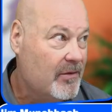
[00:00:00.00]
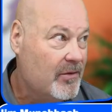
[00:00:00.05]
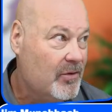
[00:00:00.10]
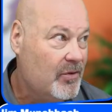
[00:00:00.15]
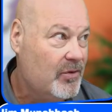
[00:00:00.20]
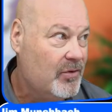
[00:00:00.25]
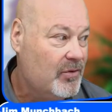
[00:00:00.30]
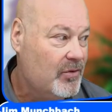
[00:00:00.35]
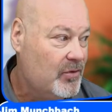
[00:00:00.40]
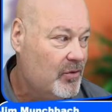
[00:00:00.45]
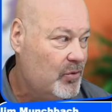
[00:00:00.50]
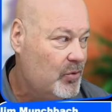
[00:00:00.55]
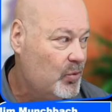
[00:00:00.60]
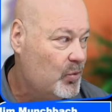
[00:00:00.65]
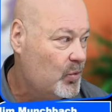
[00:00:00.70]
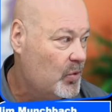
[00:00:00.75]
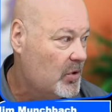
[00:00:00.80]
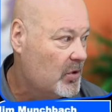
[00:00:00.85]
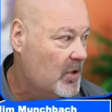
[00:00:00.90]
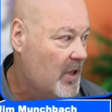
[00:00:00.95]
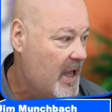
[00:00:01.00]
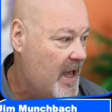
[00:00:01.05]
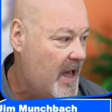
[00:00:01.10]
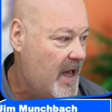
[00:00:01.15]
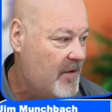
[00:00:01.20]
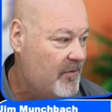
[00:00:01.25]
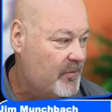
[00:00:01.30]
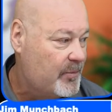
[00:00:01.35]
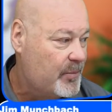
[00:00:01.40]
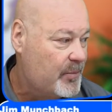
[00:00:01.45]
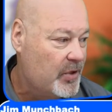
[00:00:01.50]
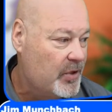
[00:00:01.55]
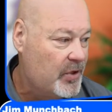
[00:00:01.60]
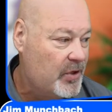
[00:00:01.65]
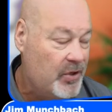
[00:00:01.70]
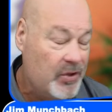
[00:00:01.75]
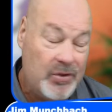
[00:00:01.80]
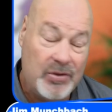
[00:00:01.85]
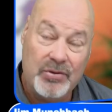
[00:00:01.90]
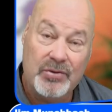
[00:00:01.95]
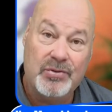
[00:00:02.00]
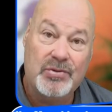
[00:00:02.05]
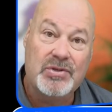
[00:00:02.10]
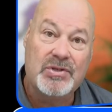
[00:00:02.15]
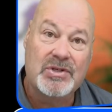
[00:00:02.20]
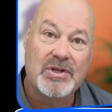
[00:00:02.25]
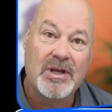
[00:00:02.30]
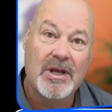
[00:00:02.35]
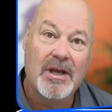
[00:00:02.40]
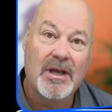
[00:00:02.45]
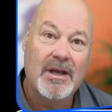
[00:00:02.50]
you will have produced